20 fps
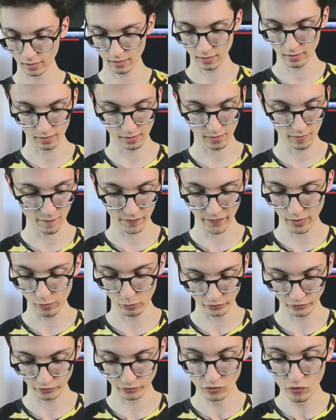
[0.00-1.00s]
There
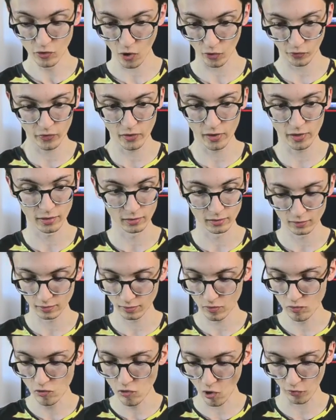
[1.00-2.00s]
is nothing
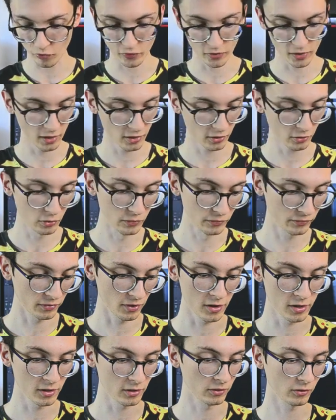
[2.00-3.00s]
I could
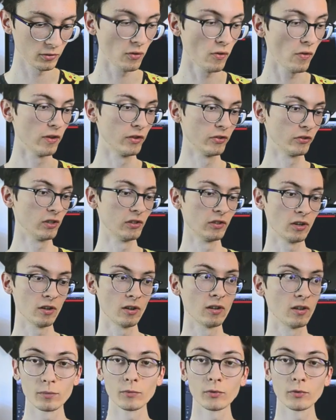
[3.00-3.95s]
find on this guitar.